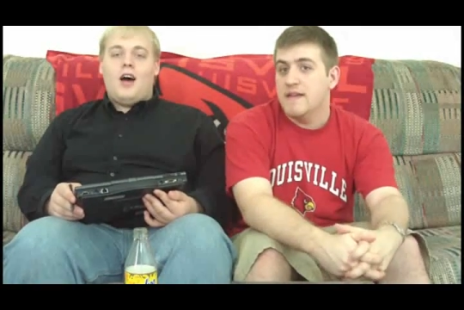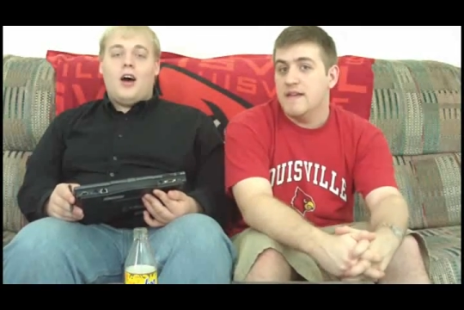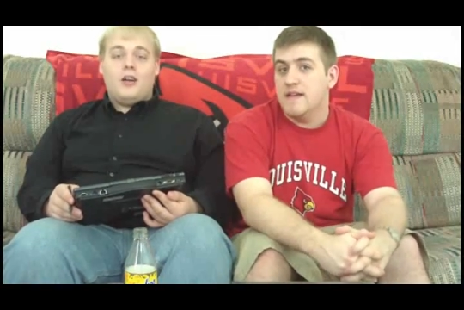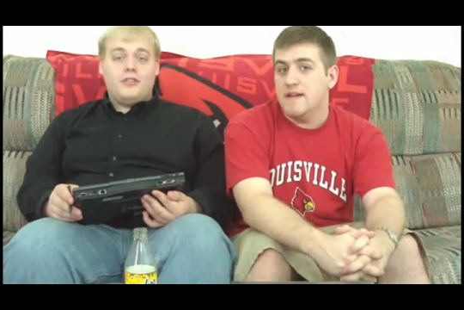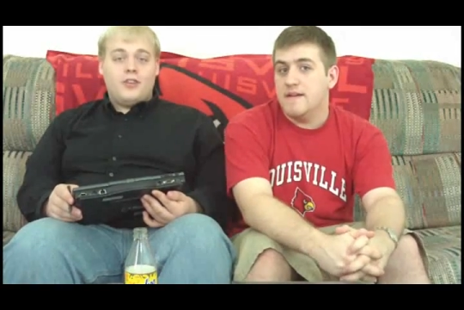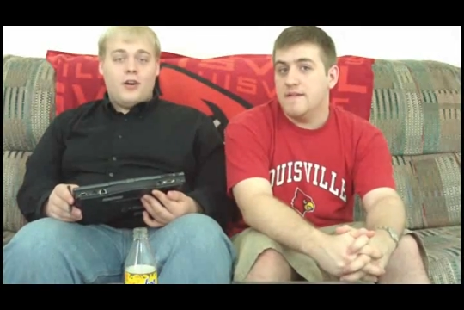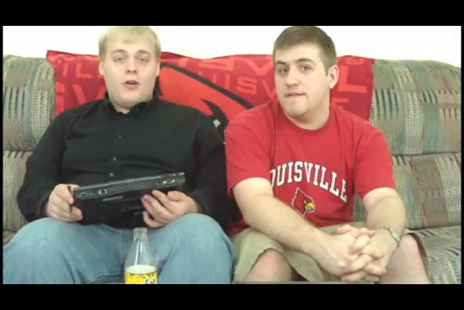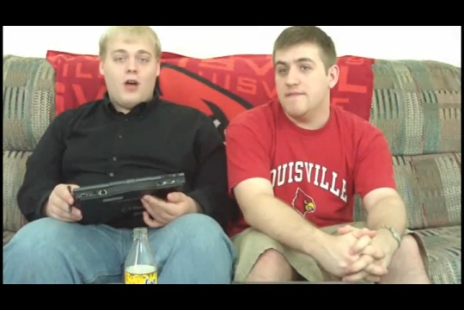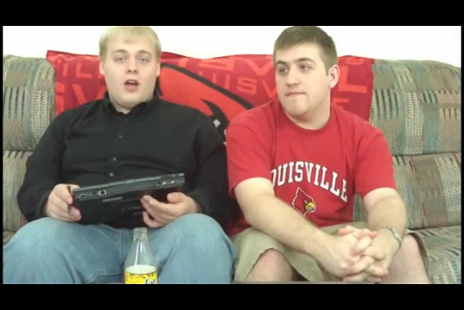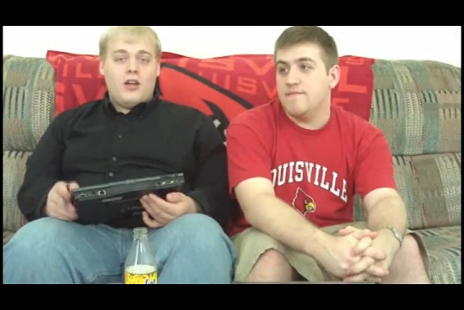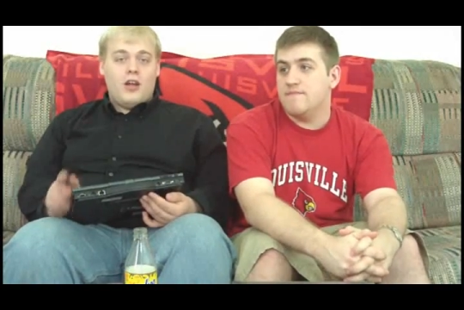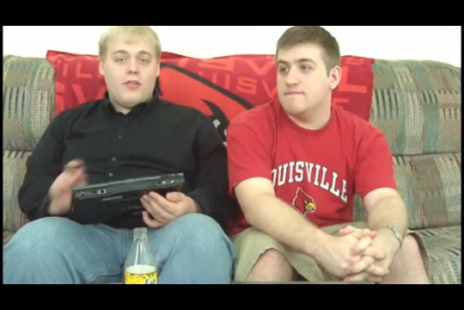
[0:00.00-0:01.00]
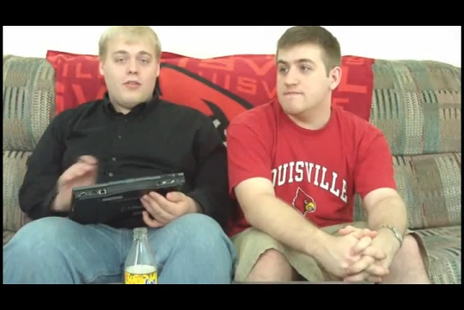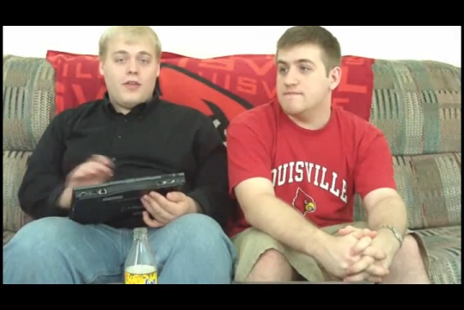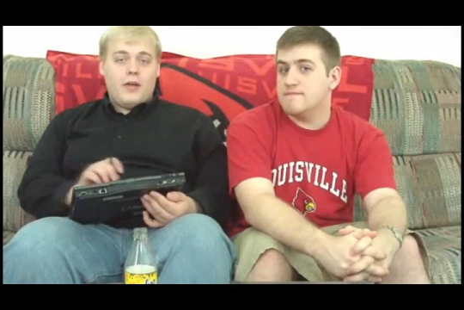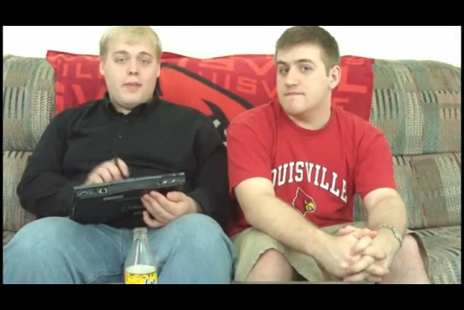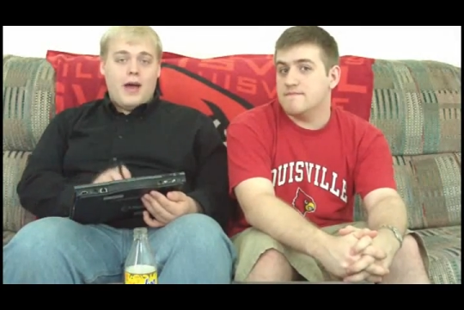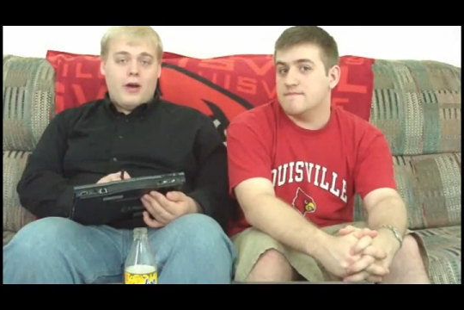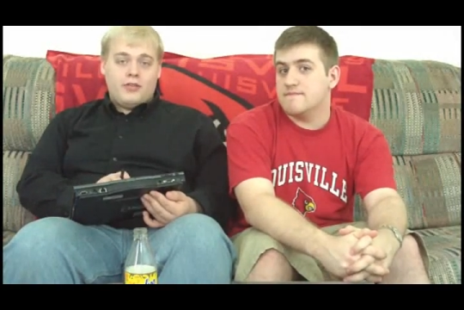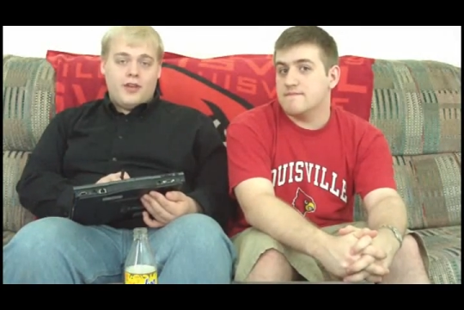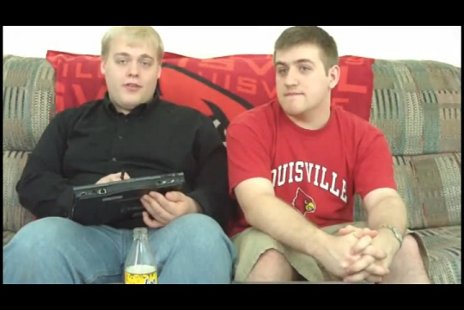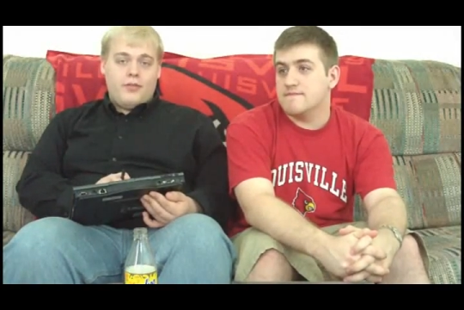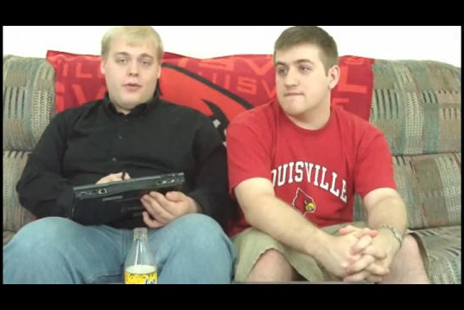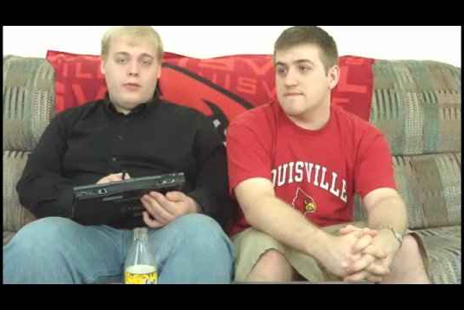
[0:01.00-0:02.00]
Speaker 1: Also, another thing power
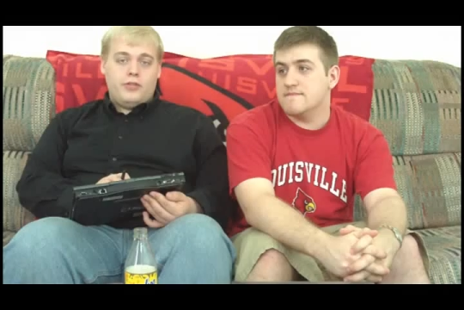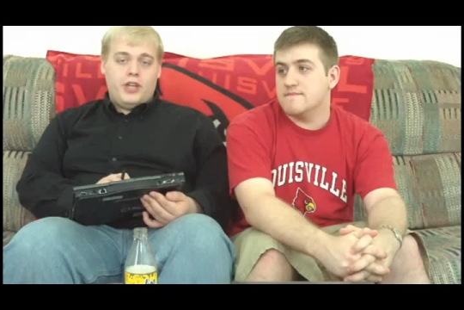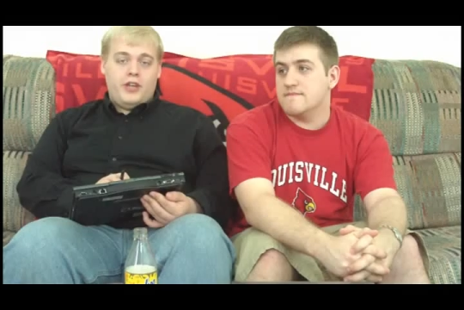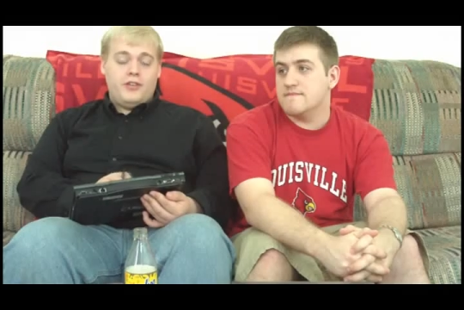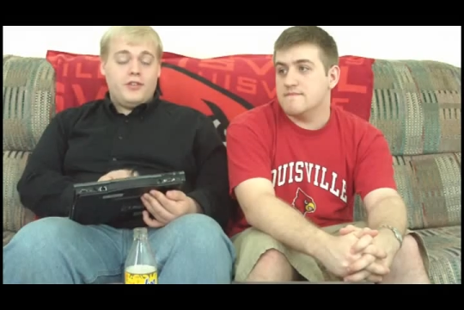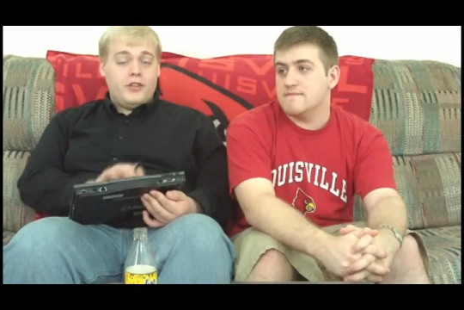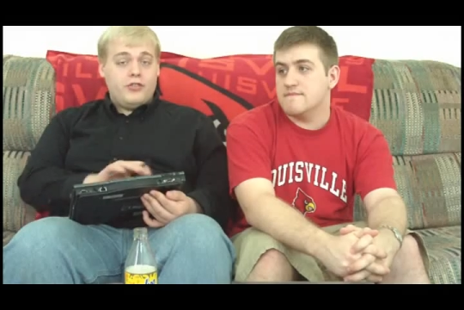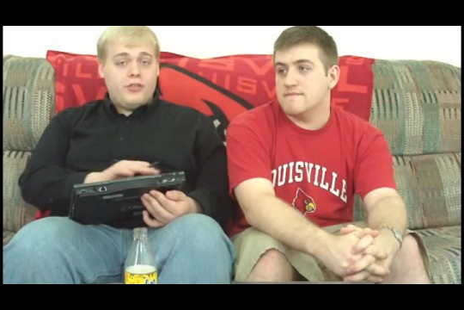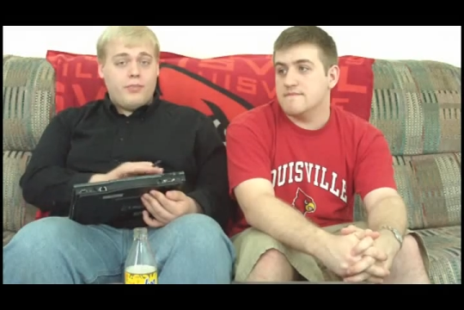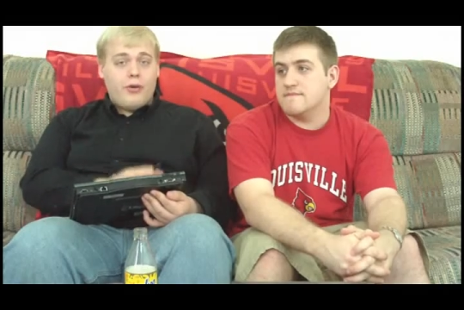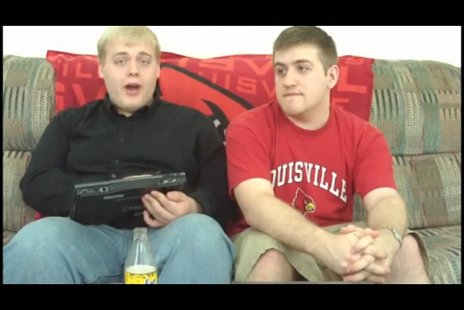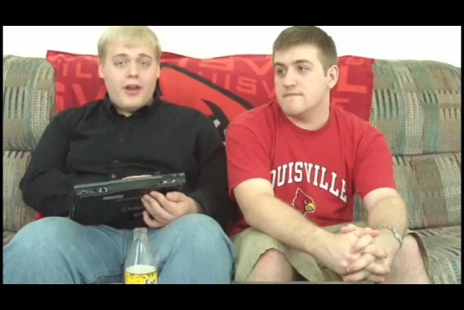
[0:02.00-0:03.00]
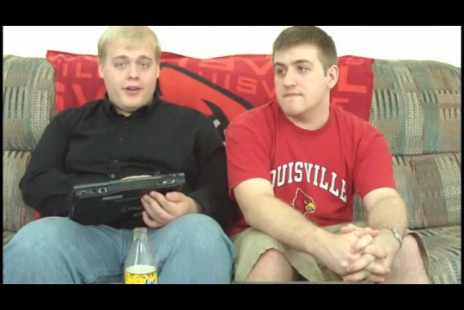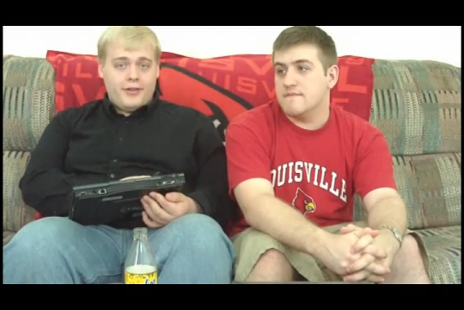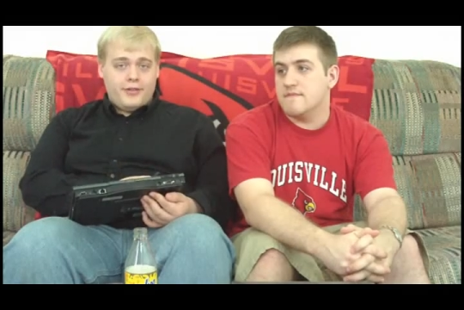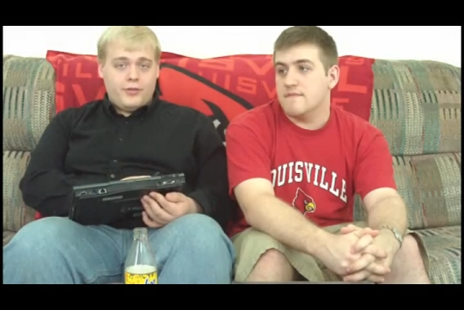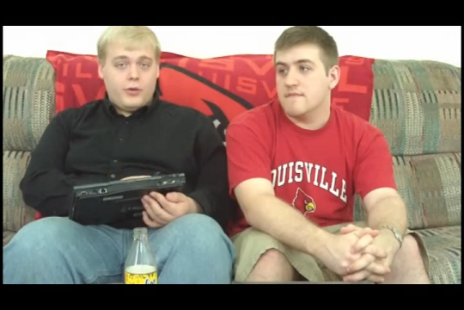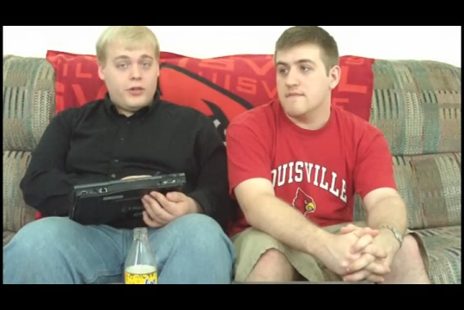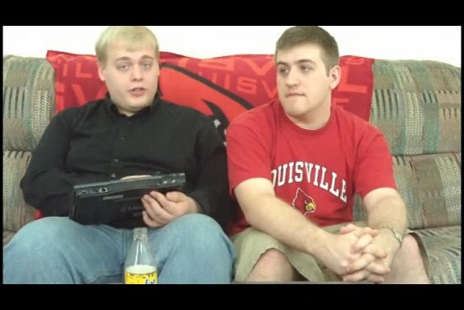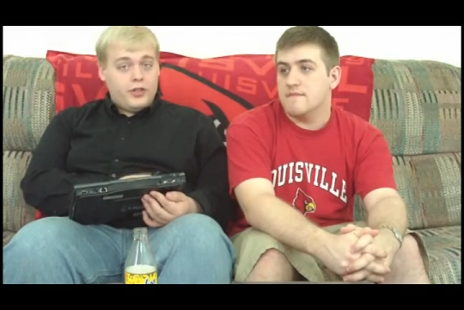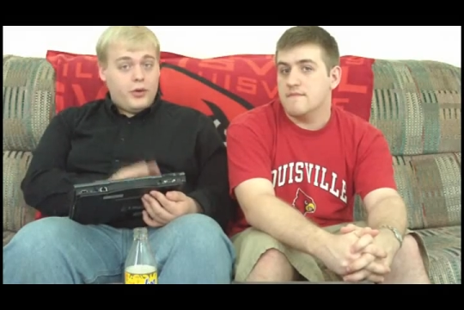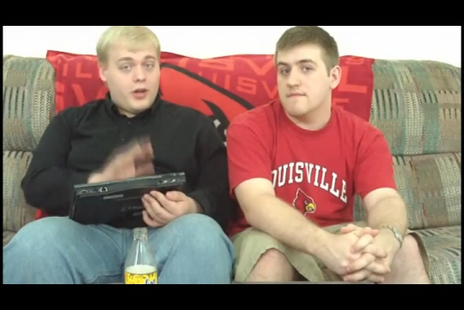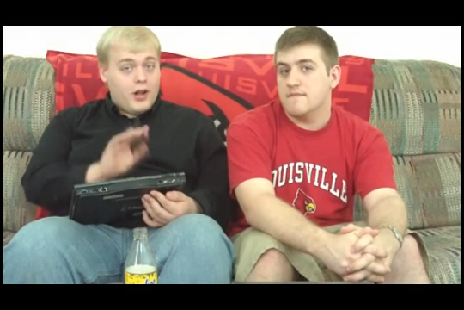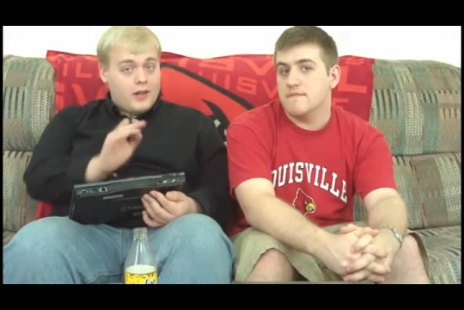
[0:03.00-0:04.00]
saver mode changes is your brightness, which
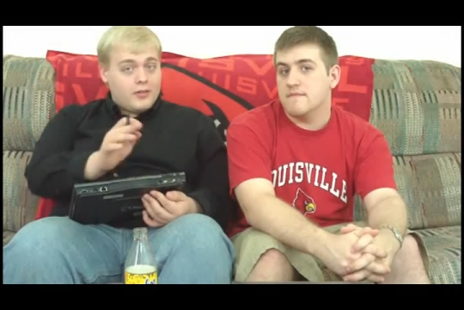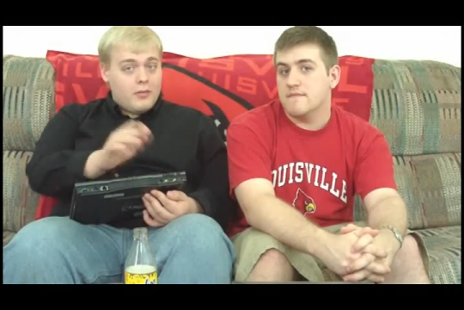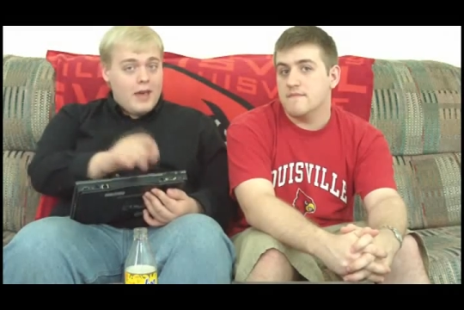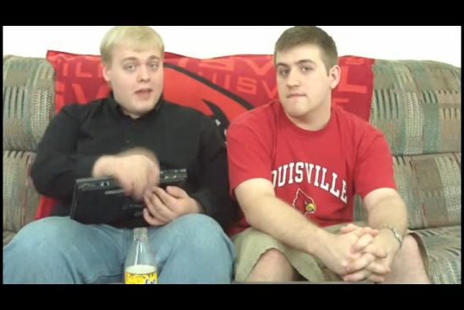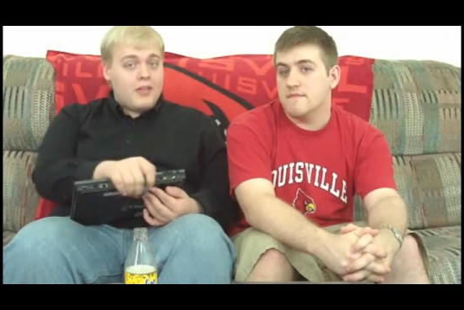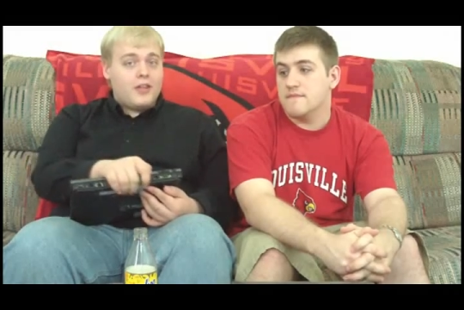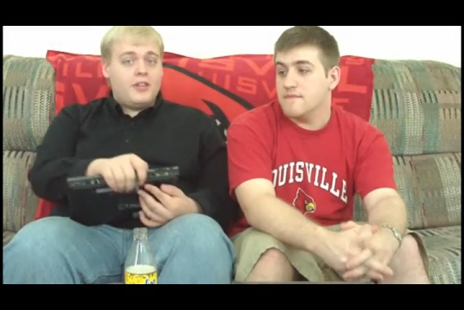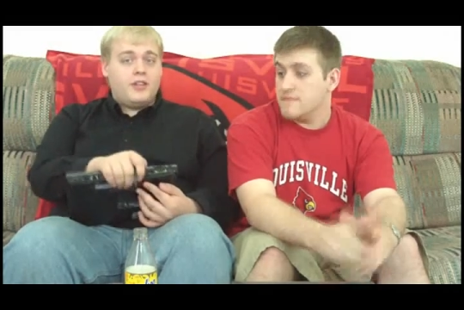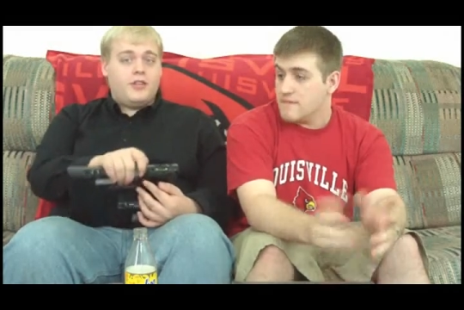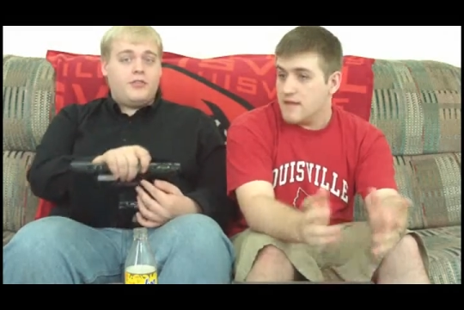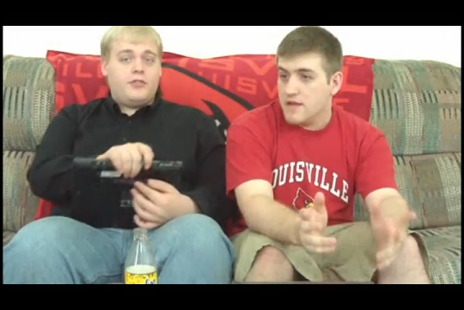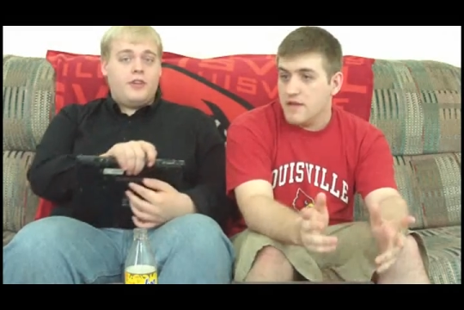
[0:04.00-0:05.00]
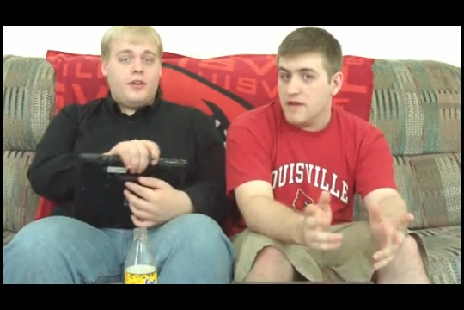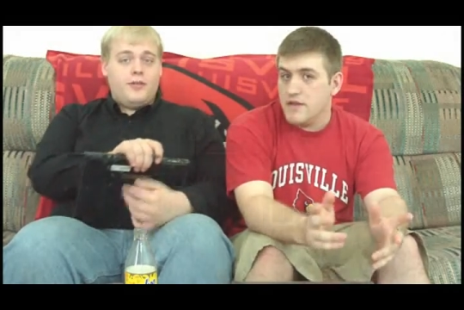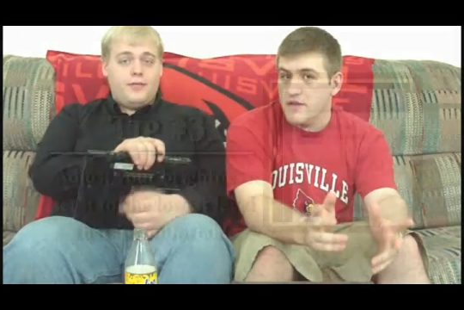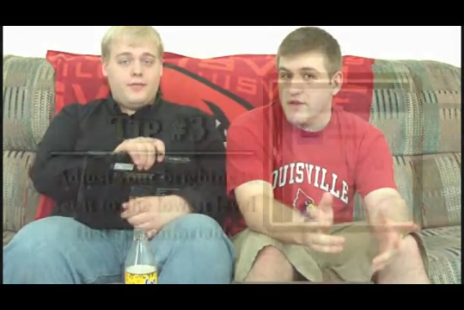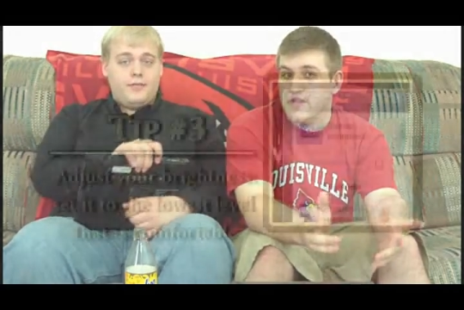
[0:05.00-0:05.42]
you can also manually adjust yourself. You